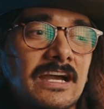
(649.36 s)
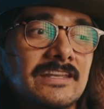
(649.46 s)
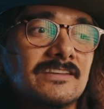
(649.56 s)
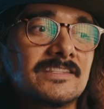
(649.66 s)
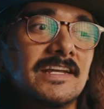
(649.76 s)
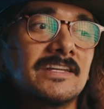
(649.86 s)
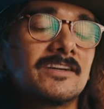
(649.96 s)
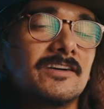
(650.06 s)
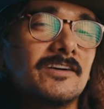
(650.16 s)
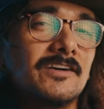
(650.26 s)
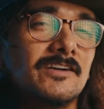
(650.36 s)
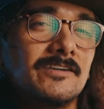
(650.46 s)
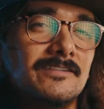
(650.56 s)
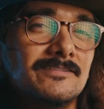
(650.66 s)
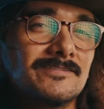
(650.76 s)
that and I was like,
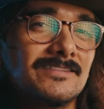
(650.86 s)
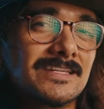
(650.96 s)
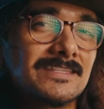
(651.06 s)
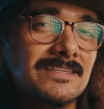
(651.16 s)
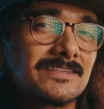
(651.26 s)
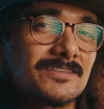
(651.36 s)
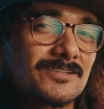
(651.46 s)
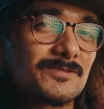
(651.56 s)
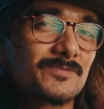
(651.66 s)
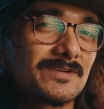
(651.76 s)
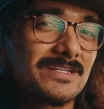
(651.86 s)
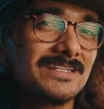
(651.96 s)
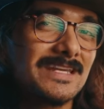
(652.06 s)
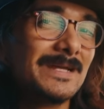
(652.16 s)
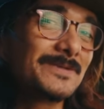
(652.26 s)
oh, like this looks pretty
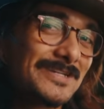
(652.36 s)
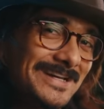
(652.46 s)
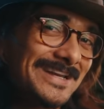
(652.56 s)
damn good